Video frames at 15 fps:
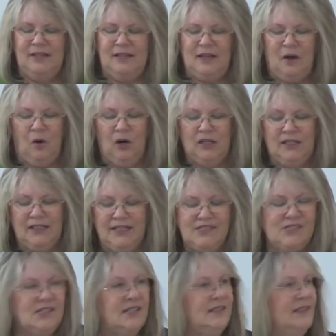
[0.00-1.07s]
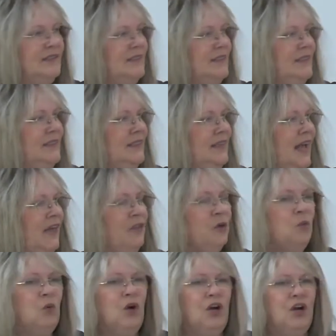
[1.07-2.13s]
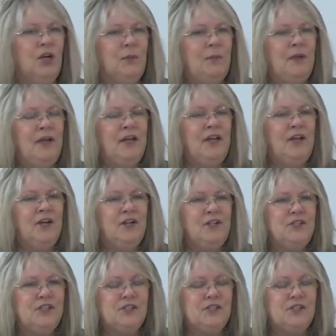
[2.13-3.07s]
or listen. And the word appears